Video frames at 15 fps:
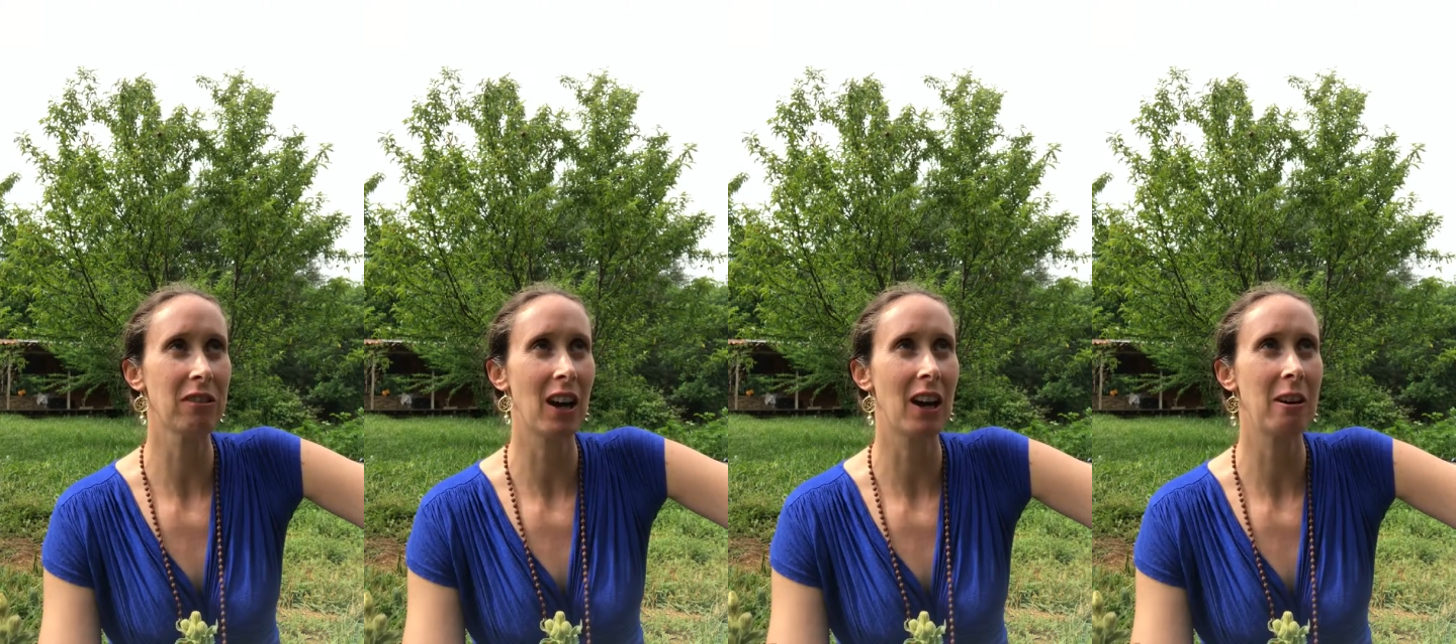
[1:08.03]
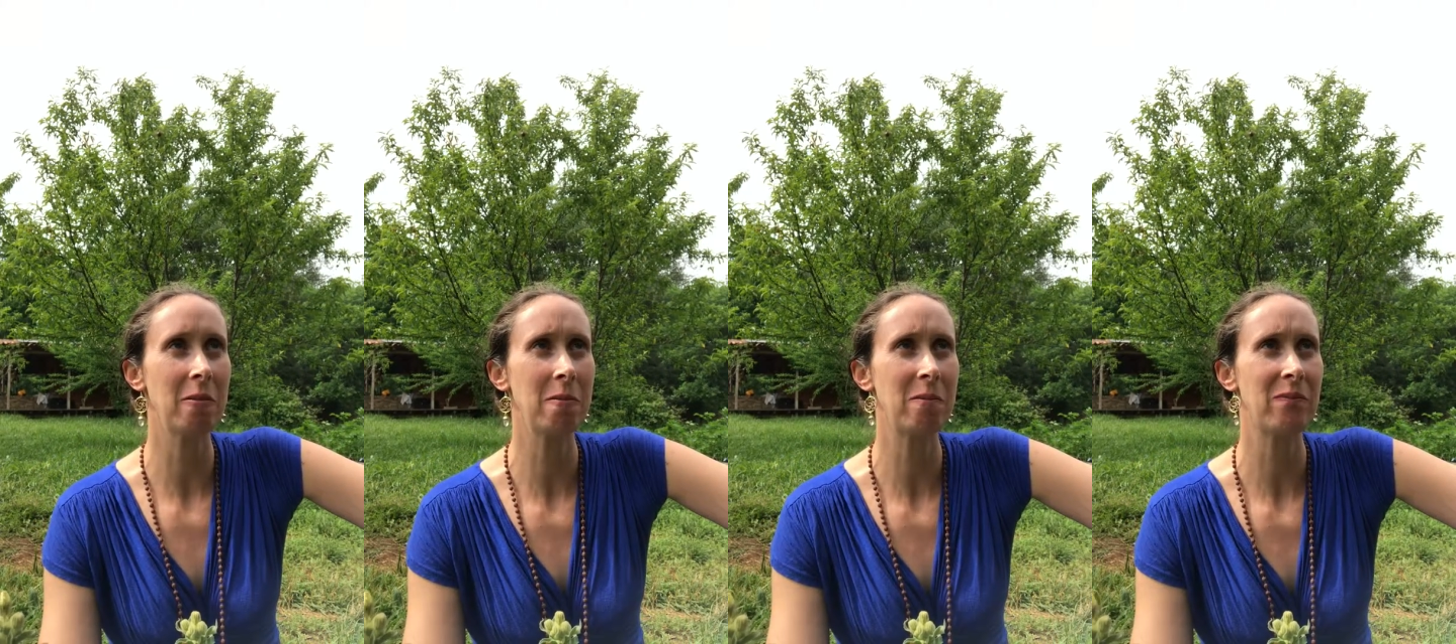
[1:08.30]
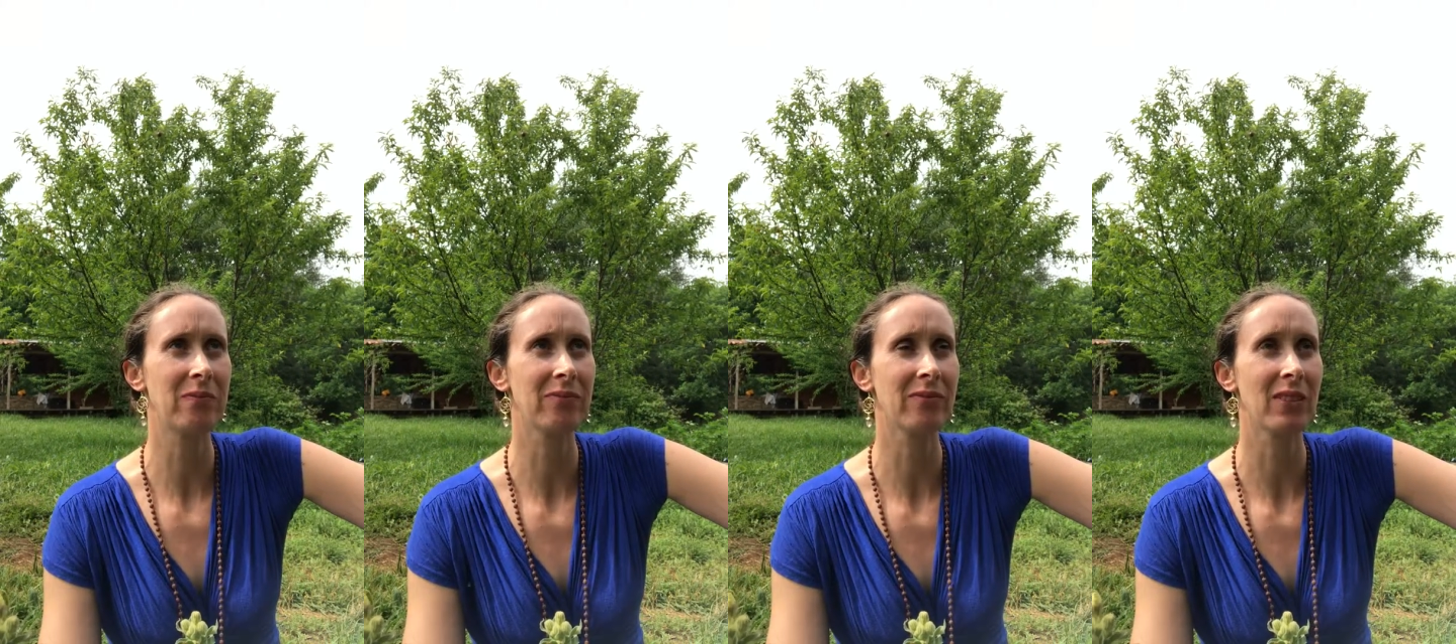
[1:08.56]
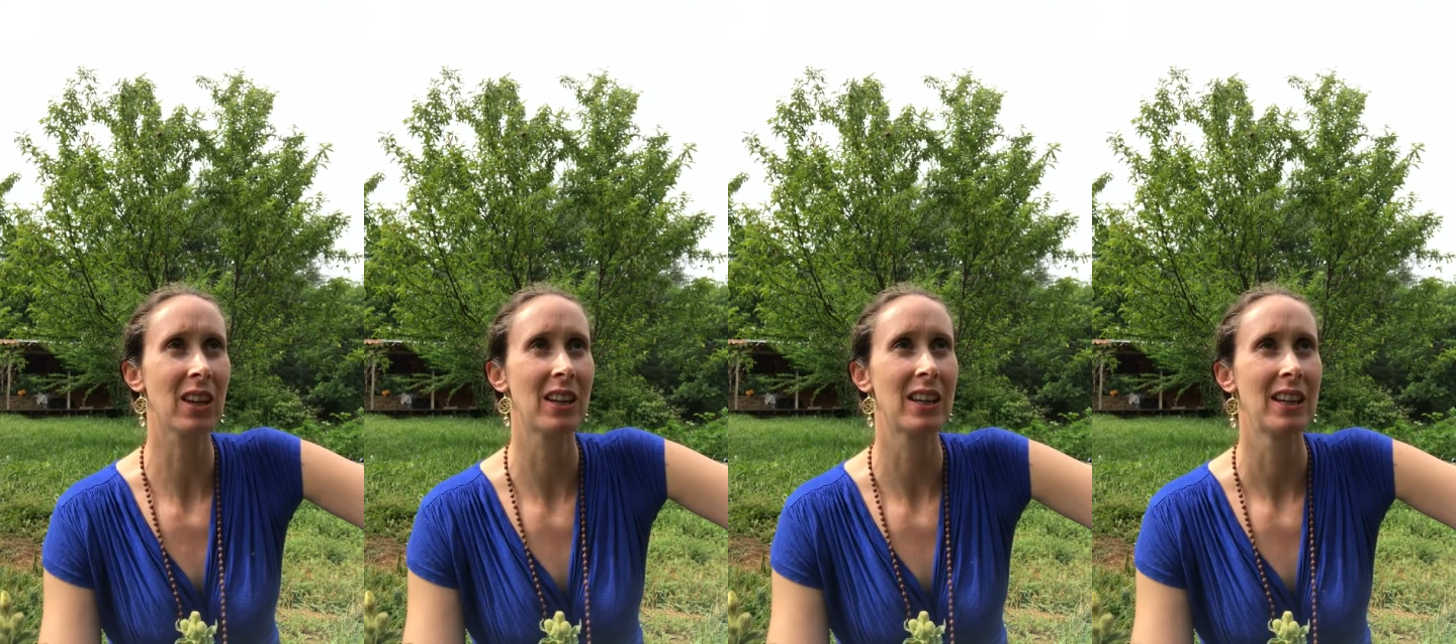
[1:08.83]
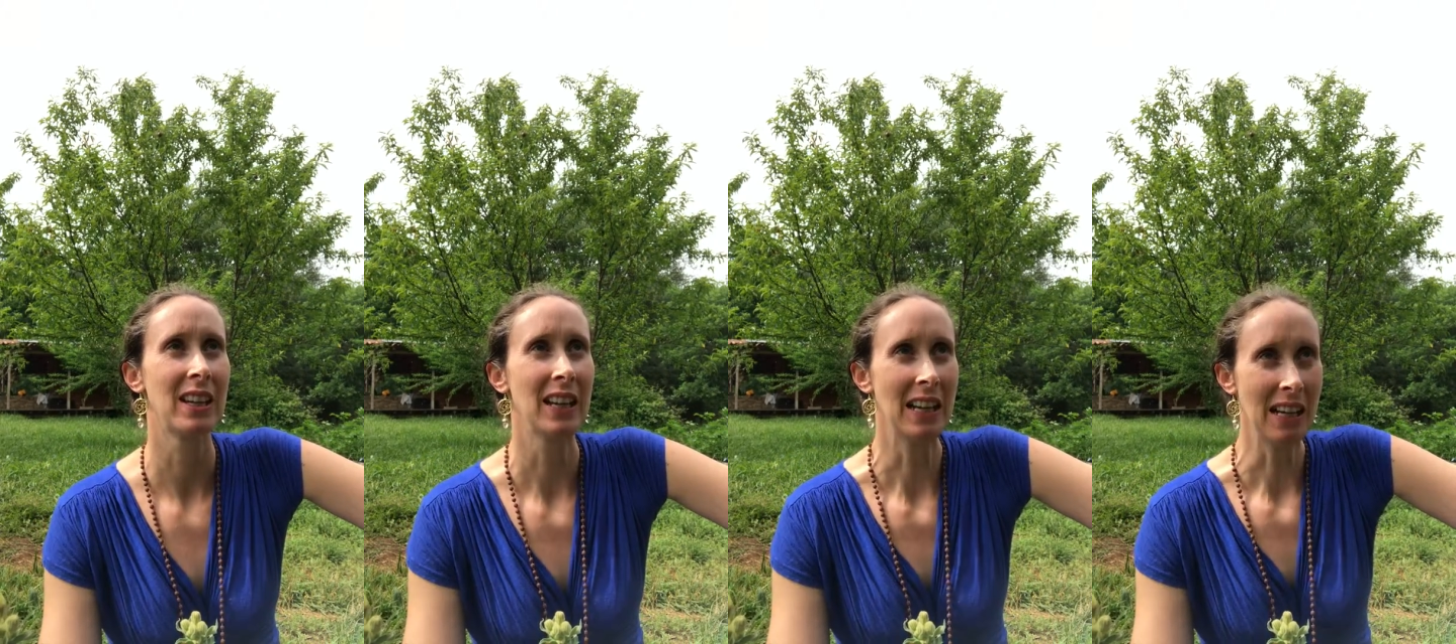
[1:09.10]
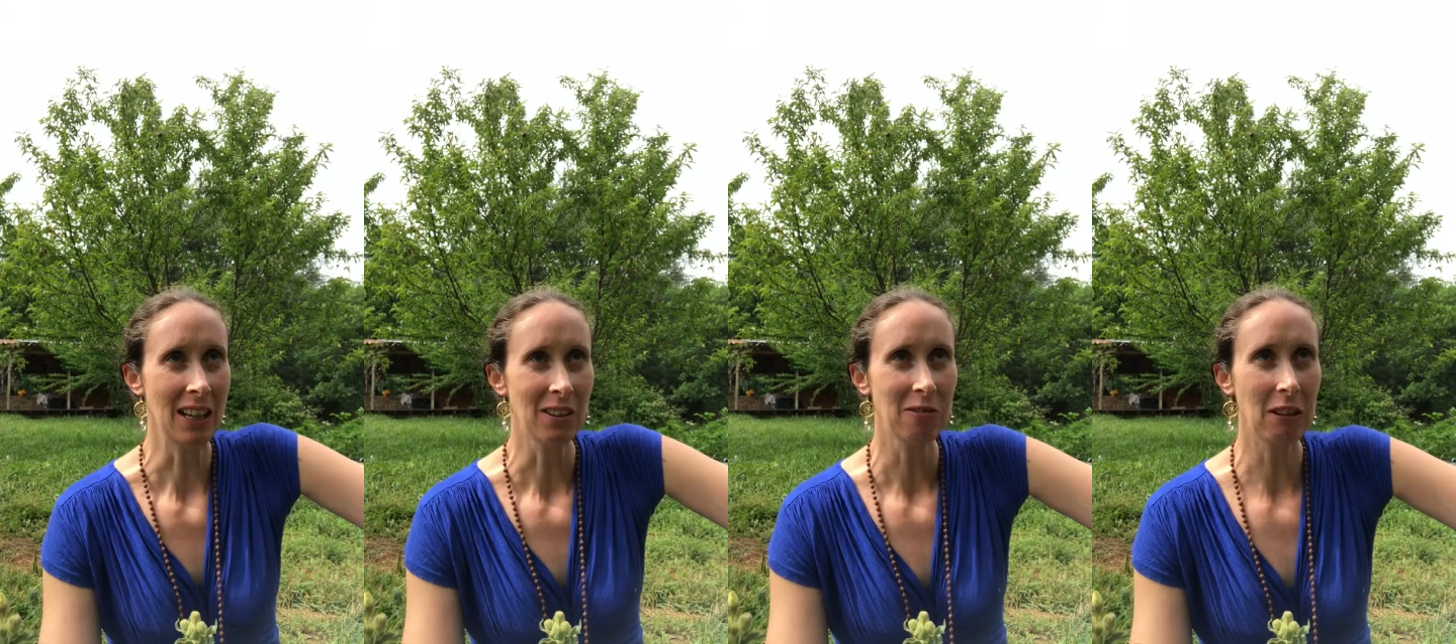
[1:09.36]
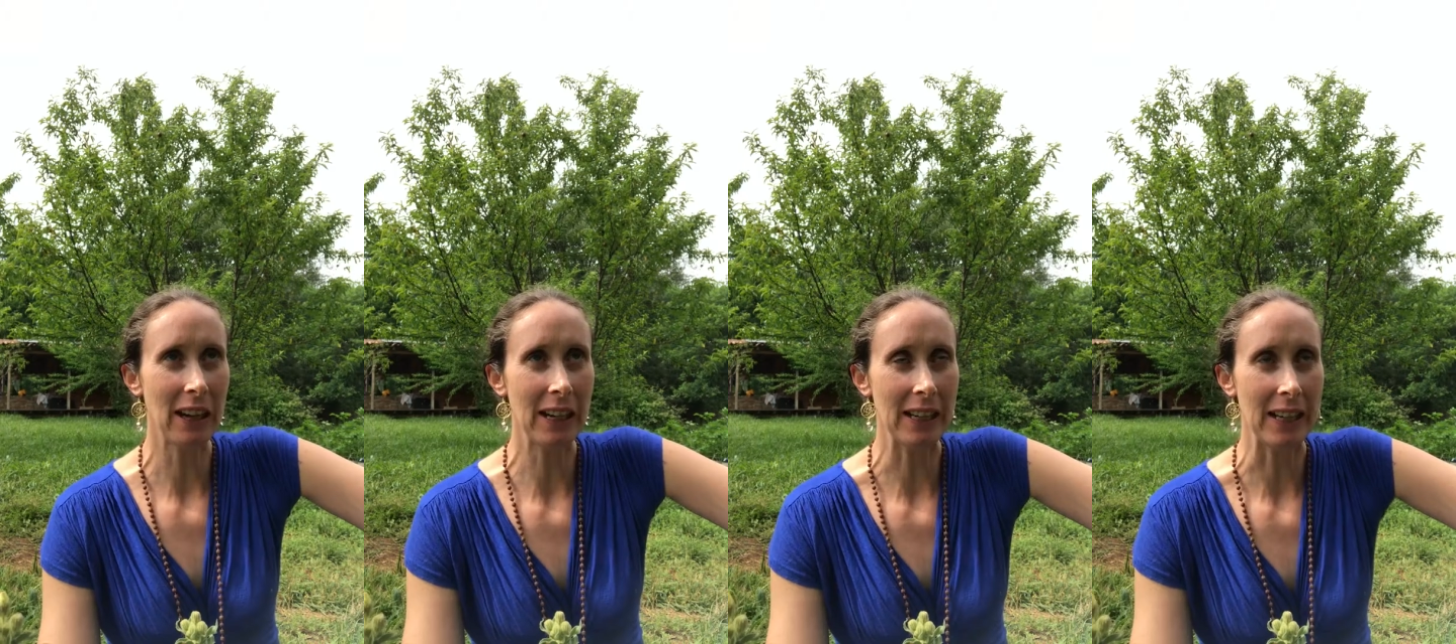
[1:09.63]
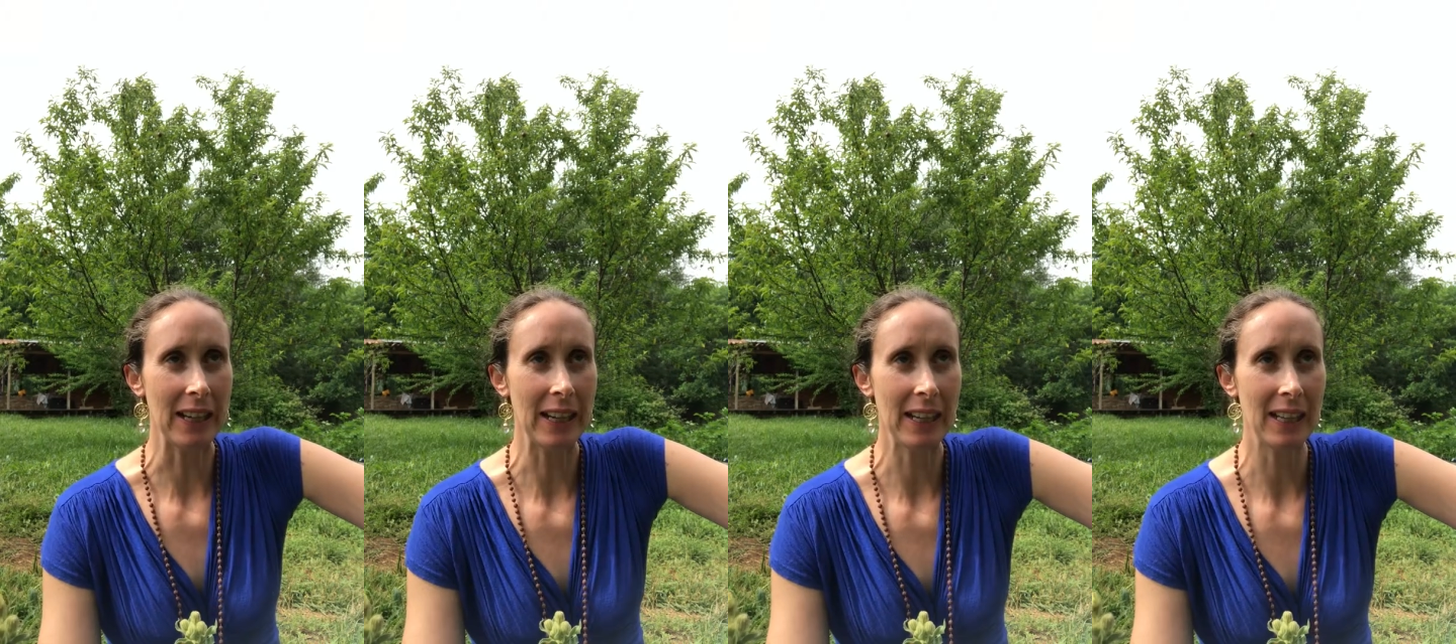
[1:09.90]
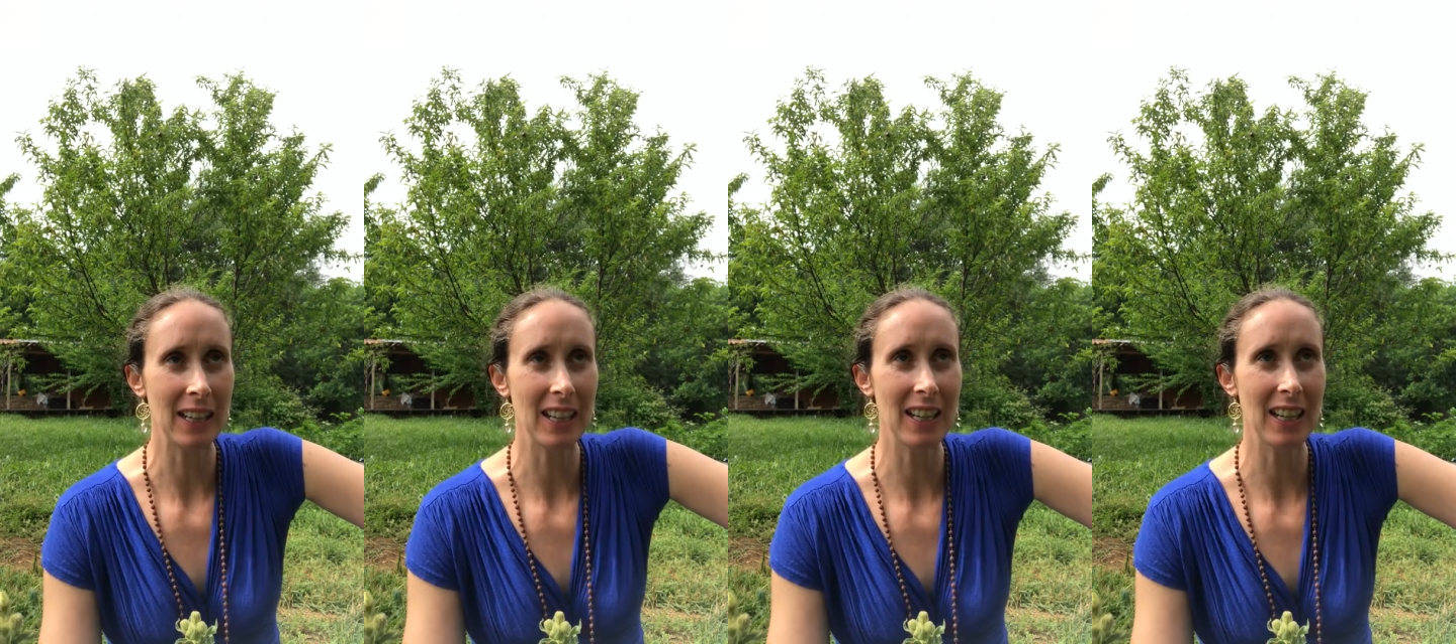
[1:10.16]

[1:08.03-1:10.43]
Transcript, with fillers: um, really